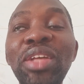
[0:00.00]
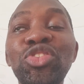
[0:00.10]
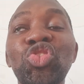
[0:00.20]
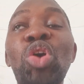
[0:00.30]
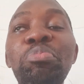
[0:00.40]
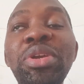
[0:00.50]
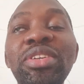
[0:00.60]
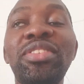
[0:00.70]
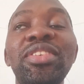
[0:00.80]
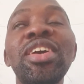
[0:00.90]

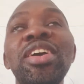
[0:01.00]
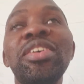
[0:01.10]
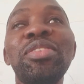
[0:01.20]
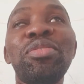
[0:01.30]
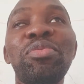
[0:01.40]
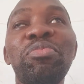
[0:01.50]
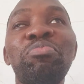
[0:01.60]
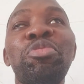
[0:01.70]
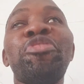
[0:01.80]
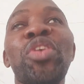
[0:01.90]
submit
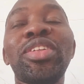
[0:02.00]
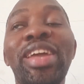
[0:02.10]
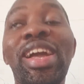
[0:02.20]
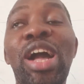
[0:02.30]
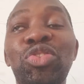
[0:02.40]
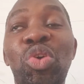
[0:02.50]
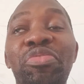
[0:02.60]
before the count of